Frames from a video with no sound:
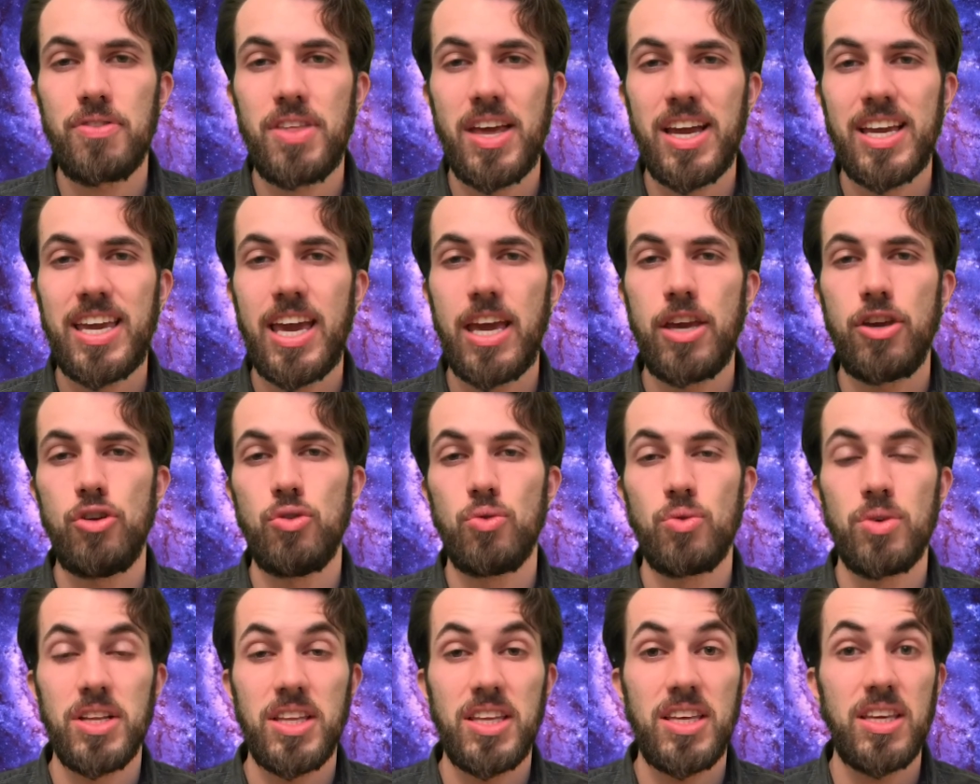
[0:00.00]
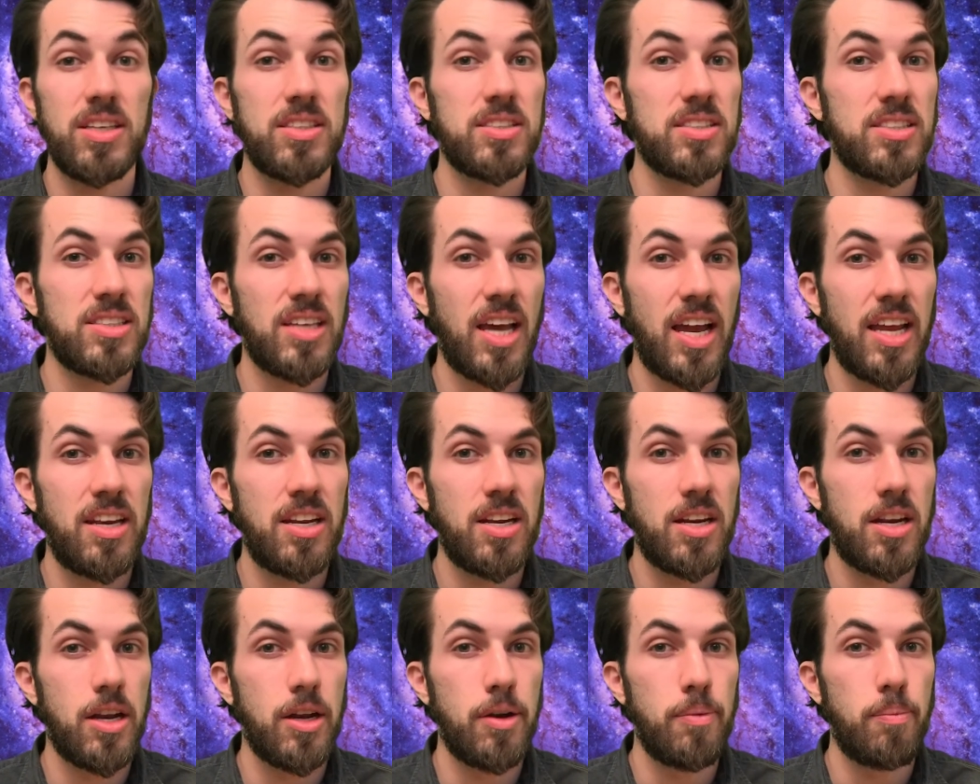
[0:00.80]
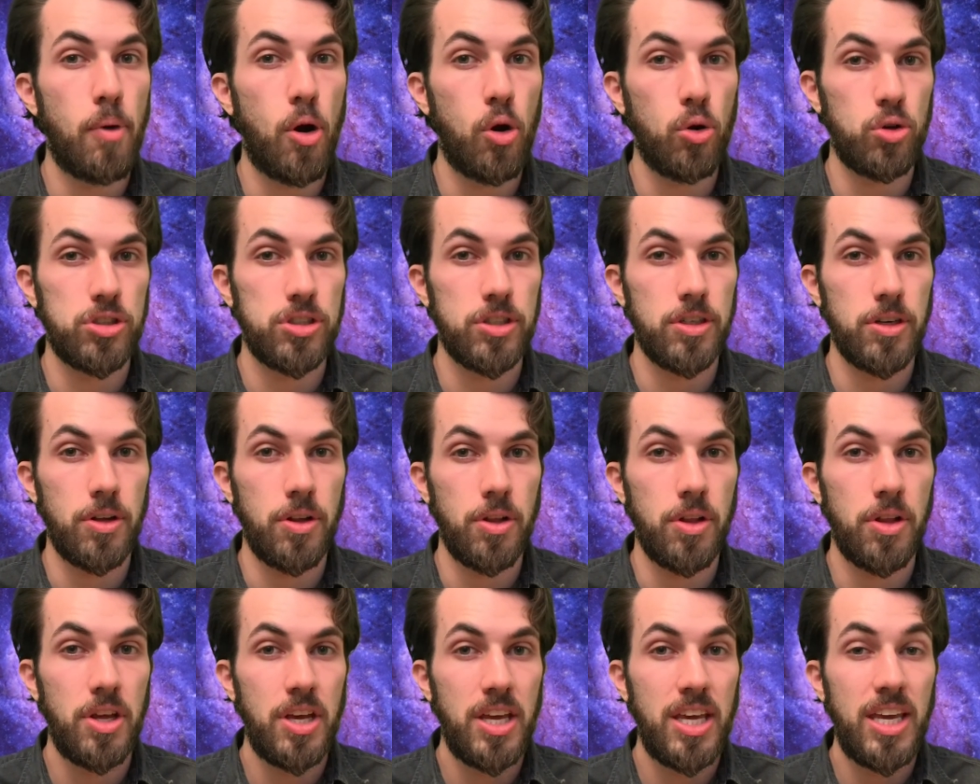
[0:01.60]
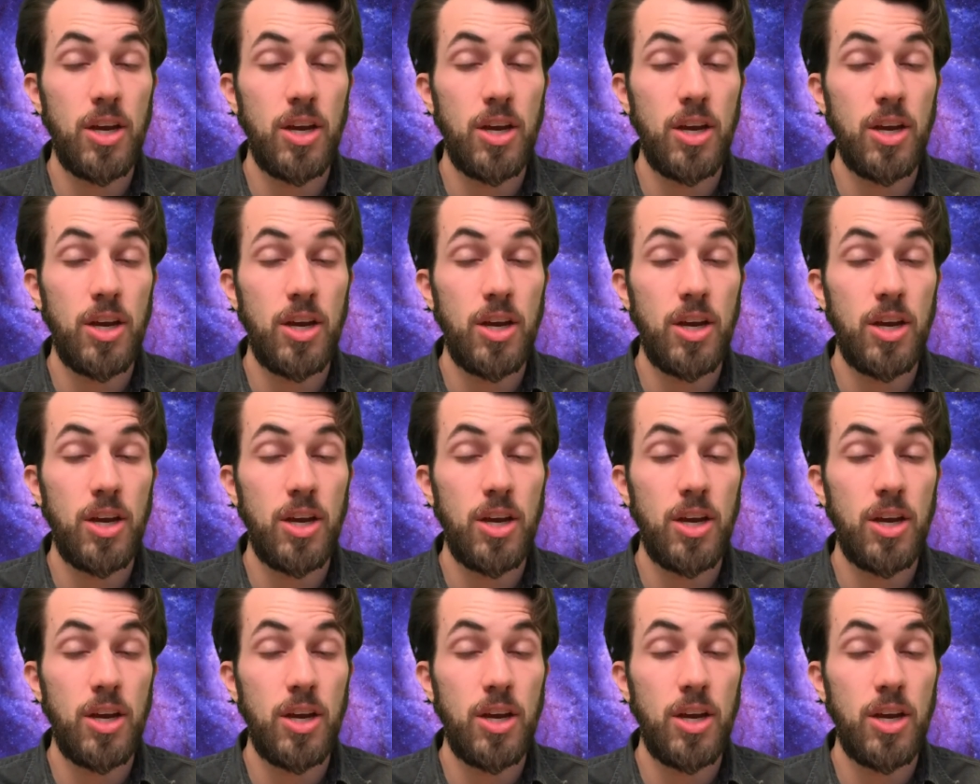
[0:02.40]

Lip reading: that get you really excited and emotional,